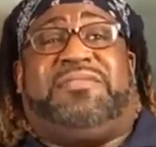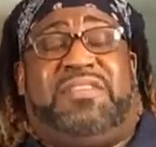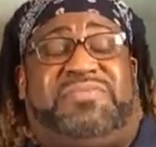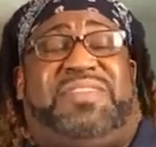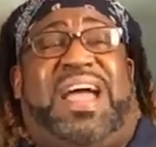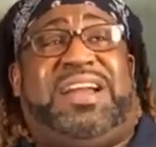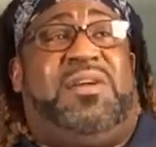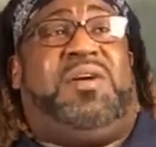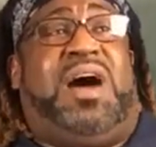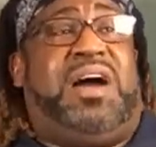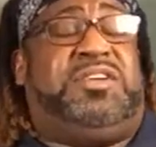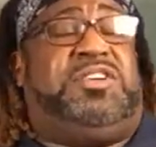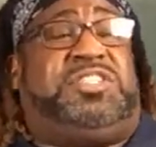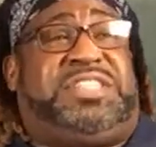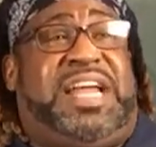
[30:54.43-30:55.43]
that they don't
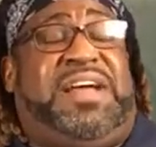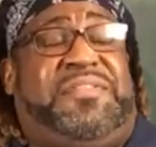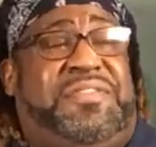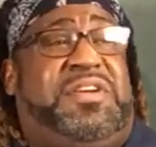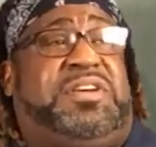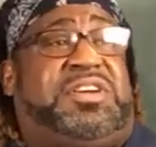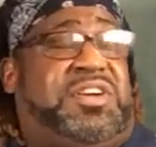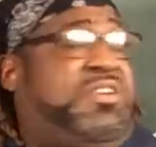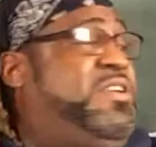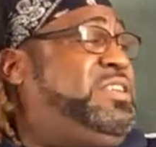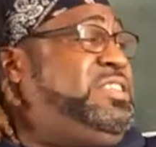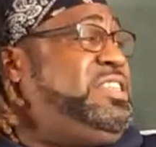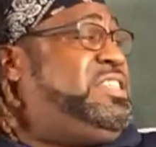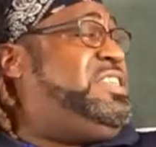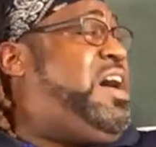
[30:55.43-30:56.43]
understand their
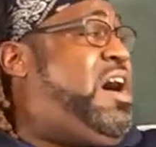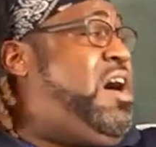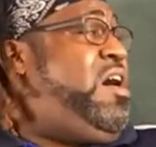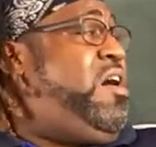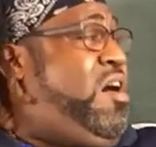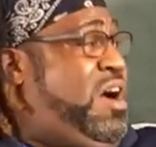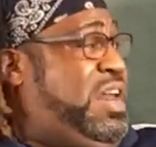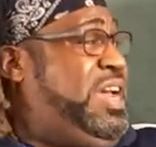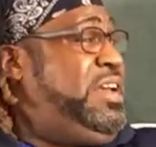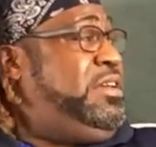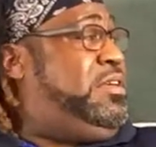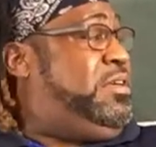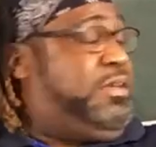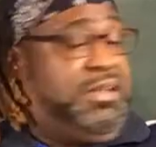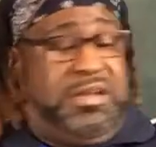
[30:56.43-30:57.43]
currency's not on it?
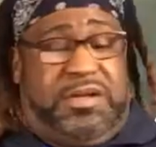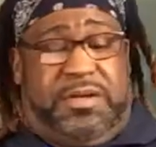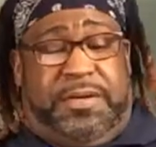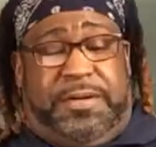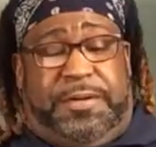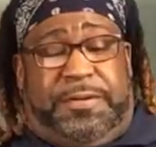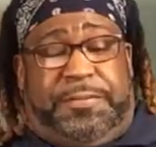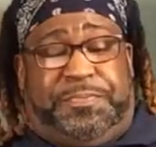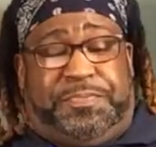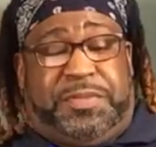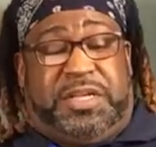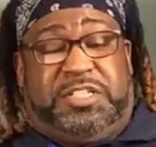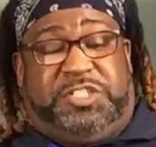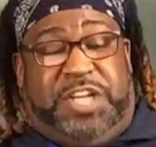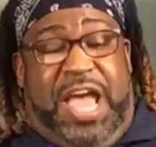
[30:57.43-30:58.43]

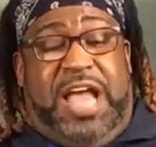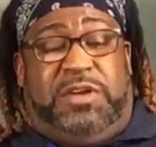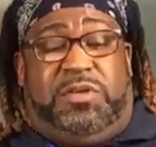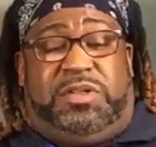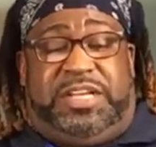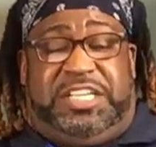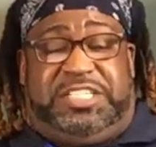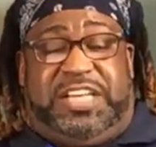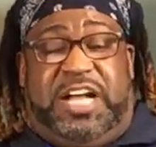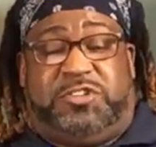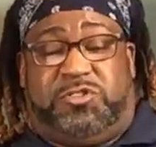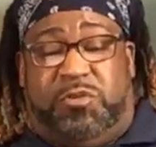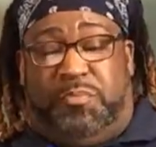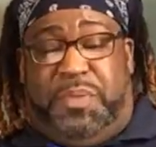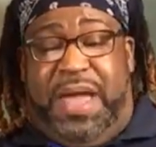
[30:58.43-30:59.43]
Generally,
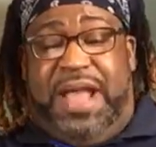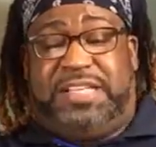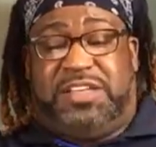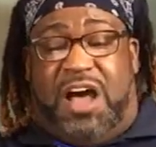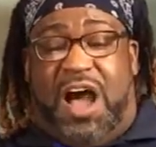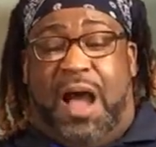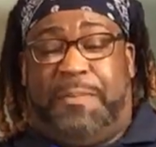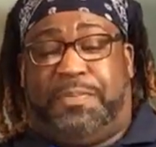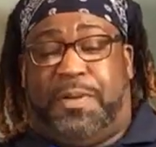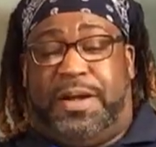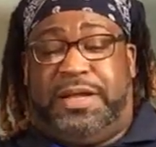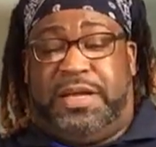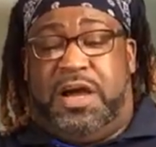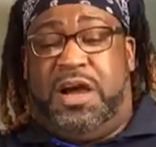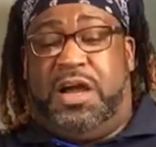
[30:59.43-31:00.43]
central banks
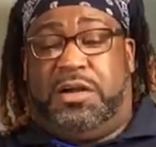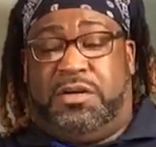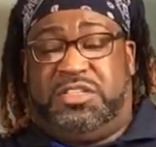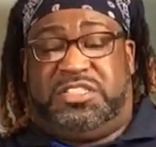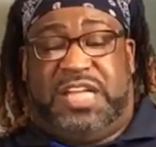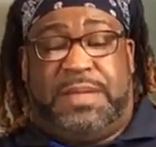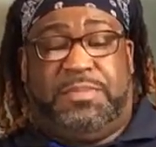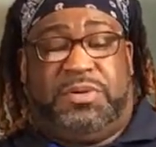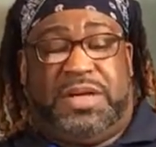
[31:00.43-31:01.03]
operating under a stable